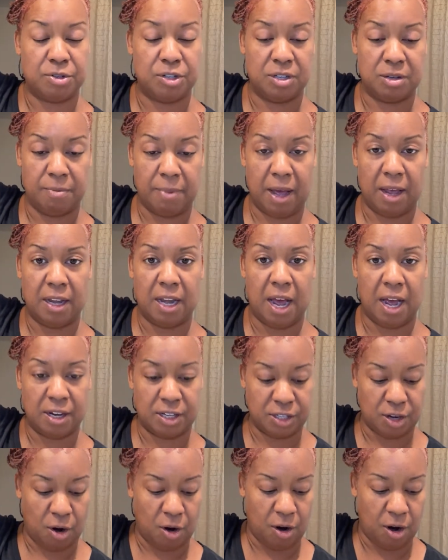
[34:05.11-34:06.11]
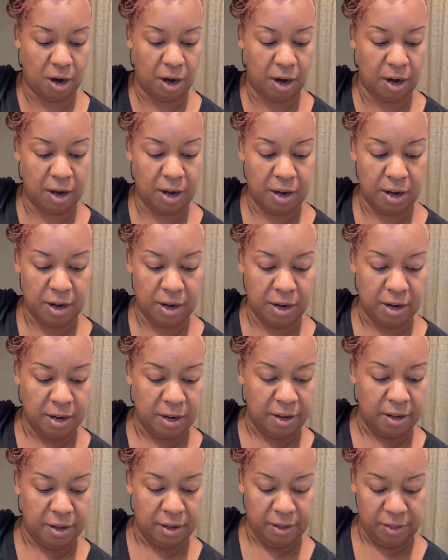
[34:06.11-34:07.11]
about locks are
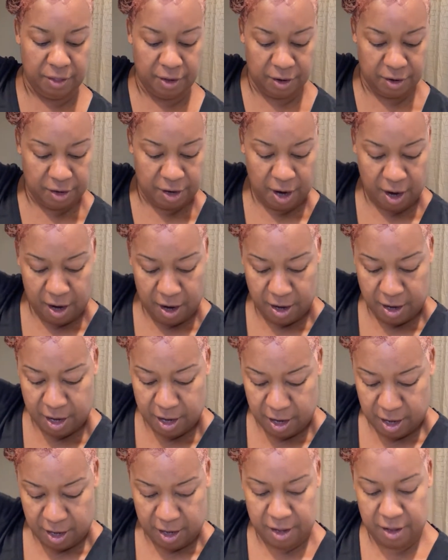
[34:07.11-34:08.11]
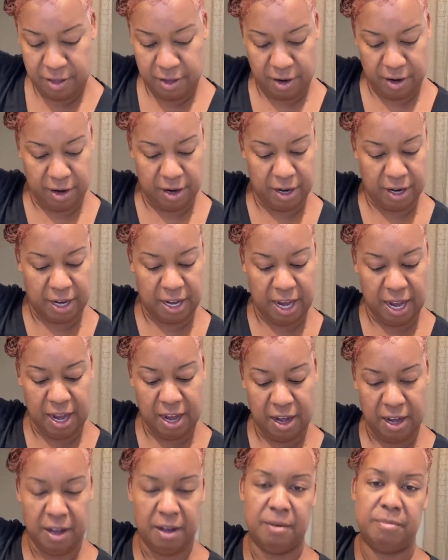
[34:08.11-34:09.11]
they're dirty, they're
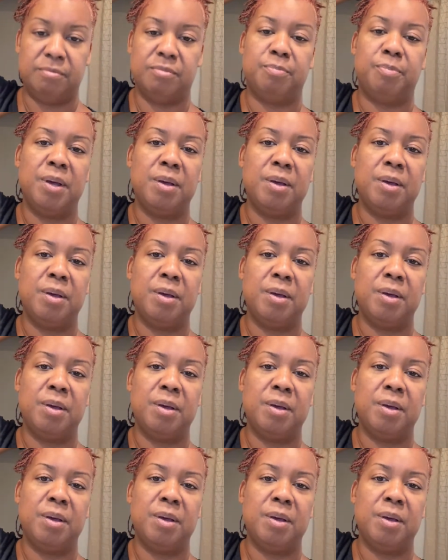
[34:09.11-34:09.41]
unkept.